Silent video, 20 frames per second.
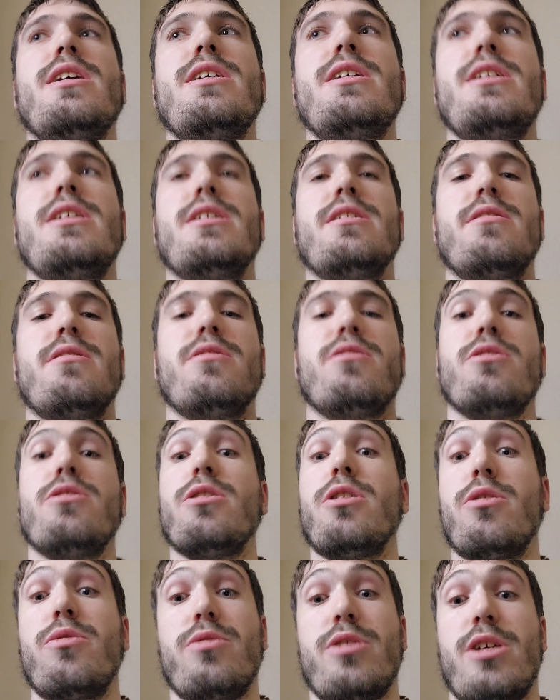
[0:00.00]
in
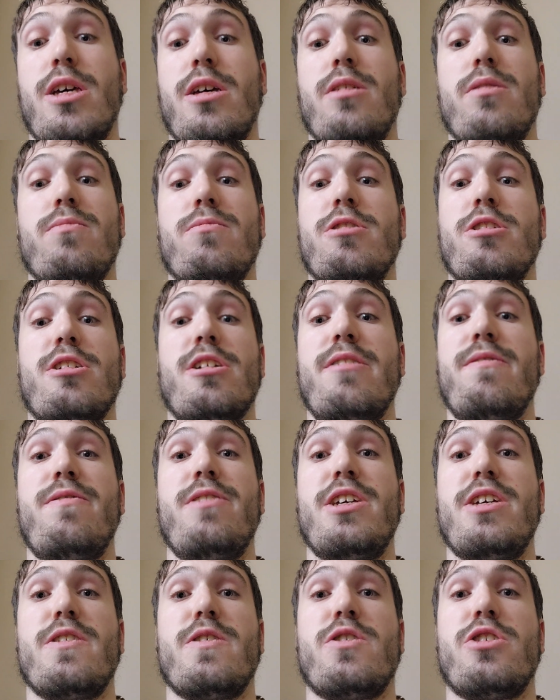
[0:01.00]
Logan, which I
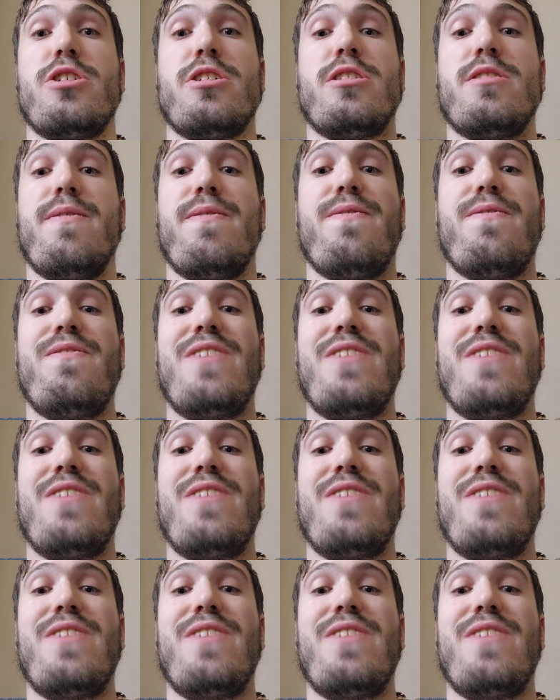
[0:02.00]
think is just a